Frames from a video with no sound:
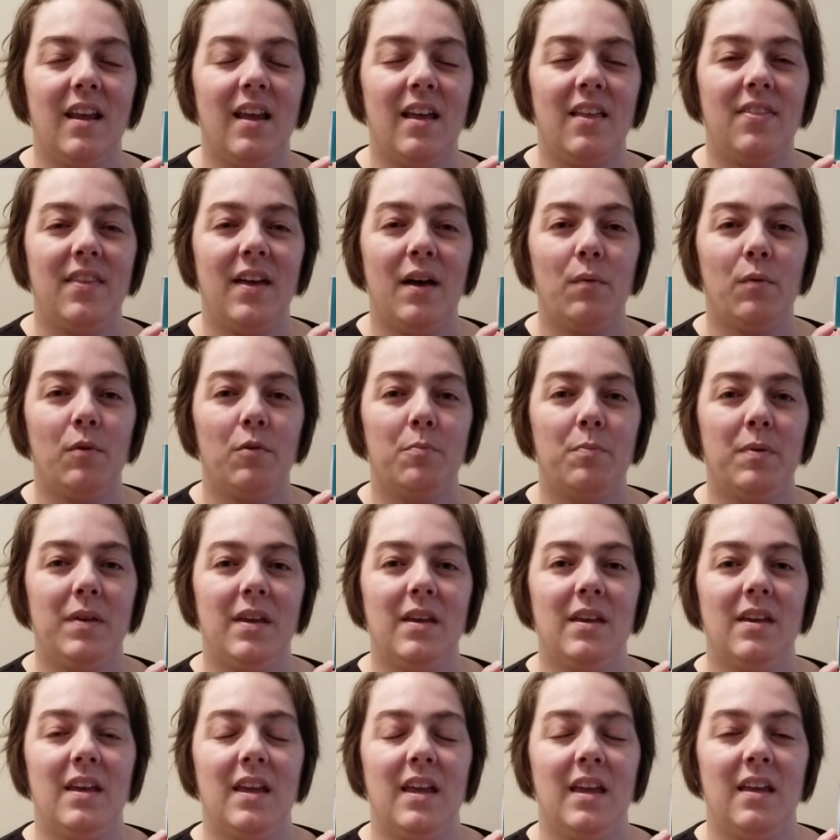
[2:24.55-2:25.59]
and that will
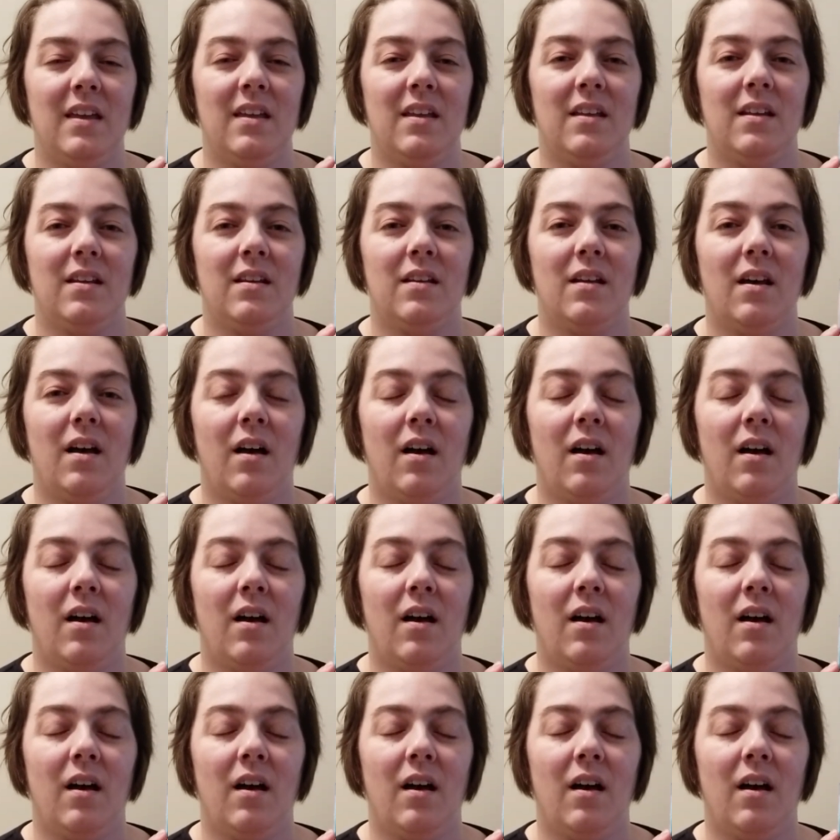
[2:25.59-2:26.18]
be in